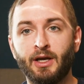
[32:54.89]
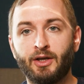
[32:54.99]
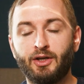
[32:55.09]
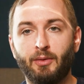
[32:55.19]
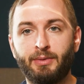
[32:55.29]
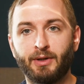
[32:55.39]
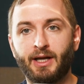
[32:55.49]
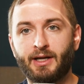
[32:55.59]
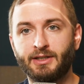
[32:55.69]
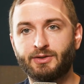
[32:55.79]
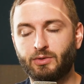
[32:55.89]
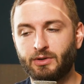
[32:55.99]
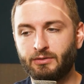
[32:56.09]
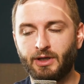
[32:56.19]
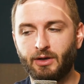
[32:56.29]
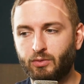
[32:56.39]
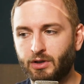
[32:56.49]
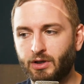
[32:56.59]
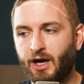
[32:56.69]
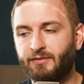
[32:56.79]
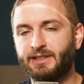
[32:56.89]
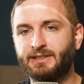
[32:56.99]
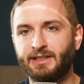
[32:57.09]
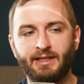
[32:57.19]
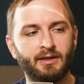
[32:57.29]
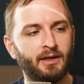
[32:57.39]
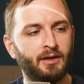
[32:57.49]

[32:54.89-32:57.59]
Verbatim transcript: you know people like us were you know we're obviously